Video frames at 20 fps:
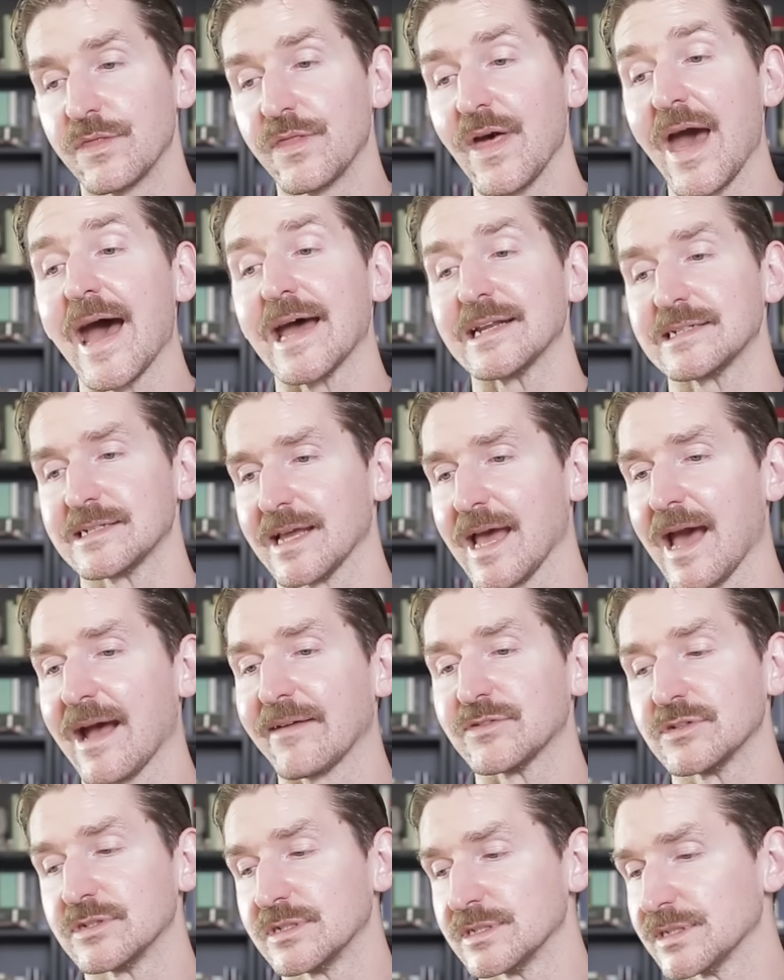that,
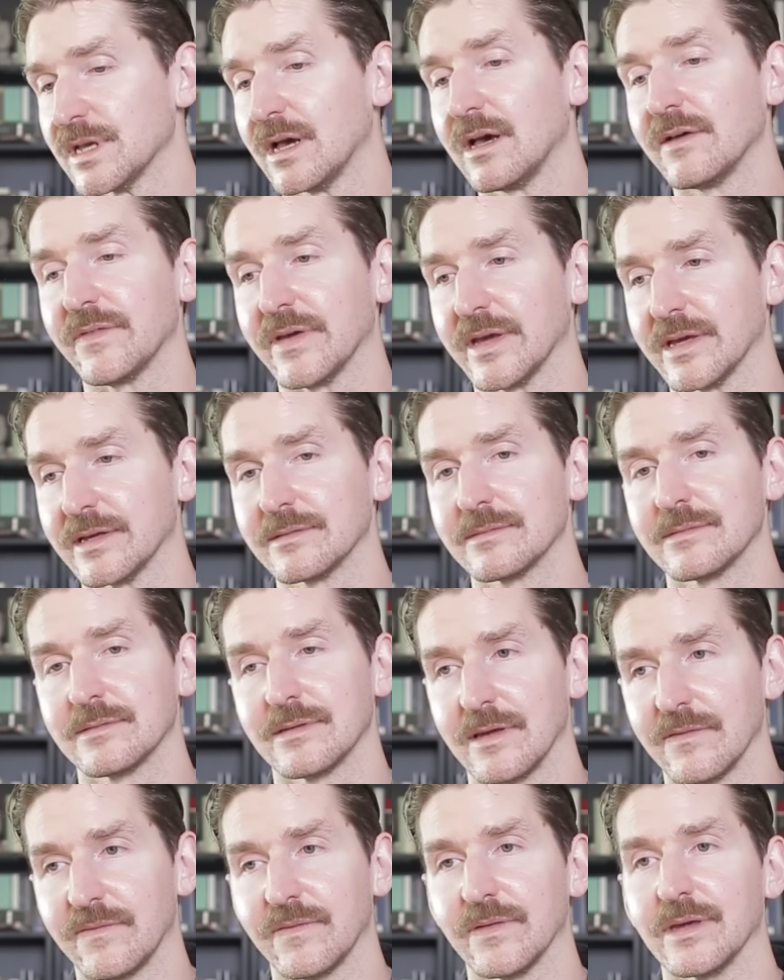after dissolving,
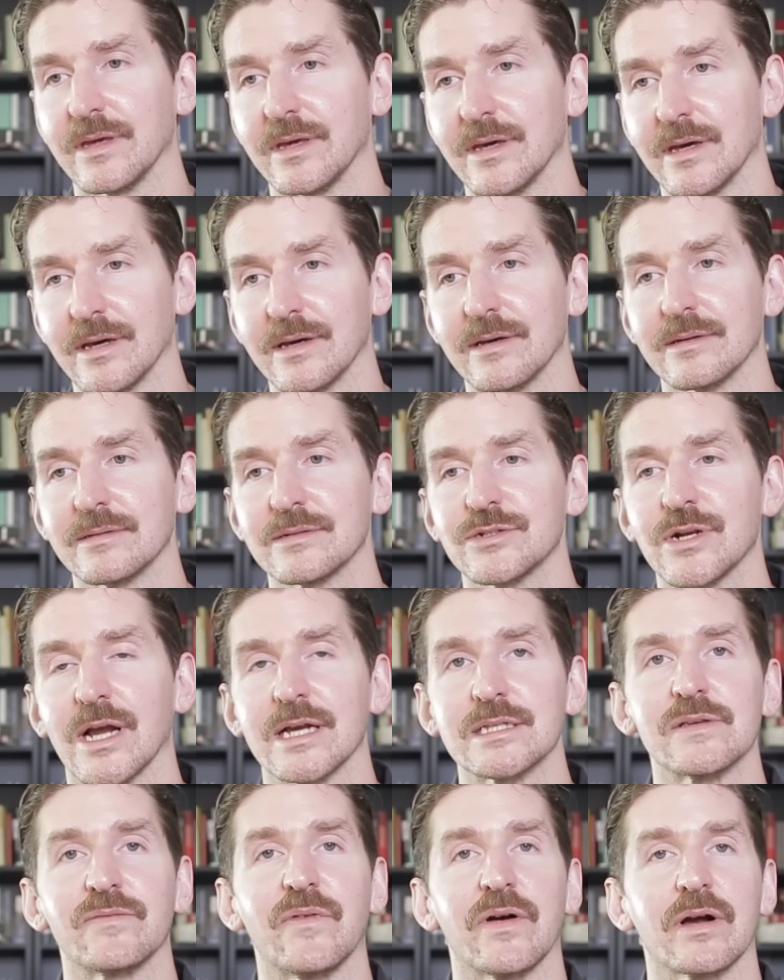if he
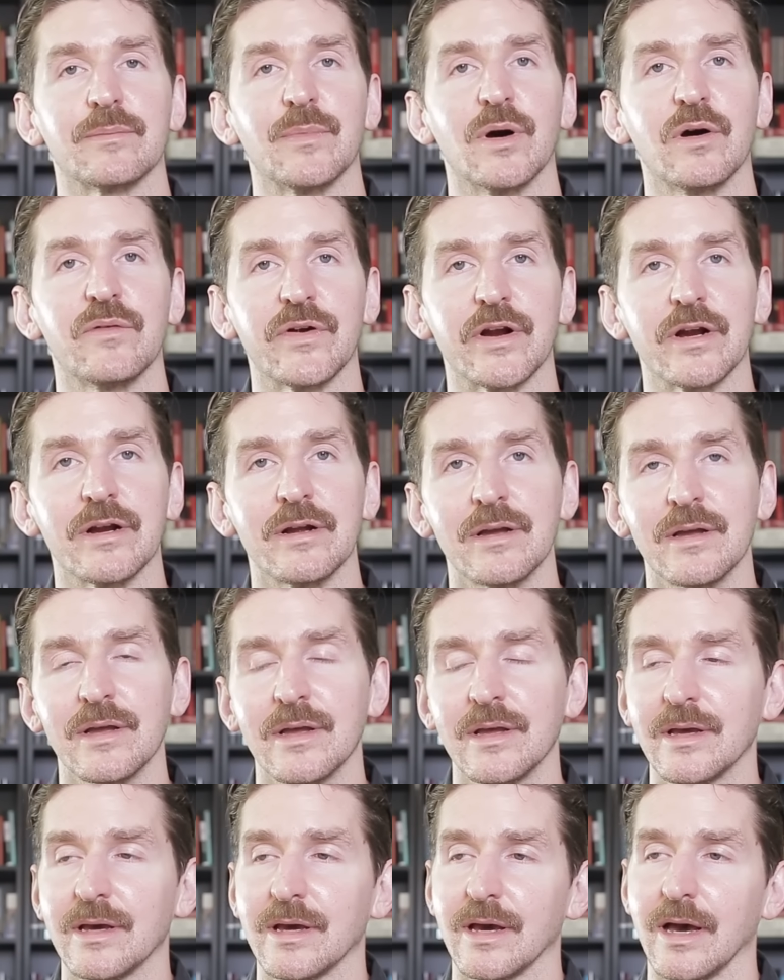tries to fuck him over,
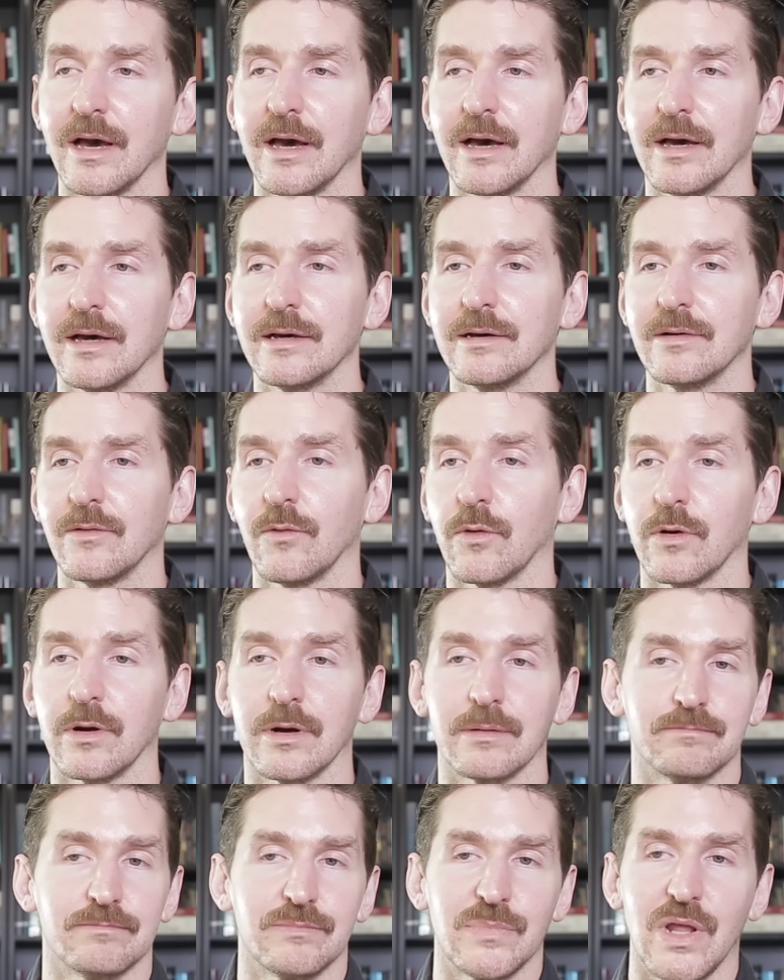
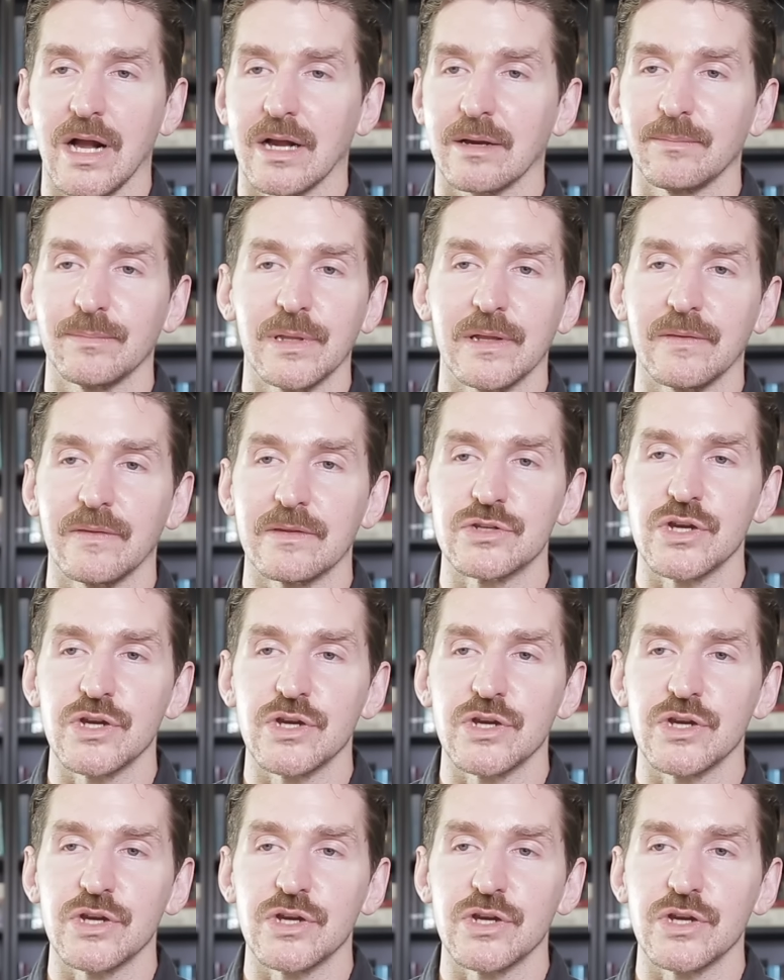or not complete the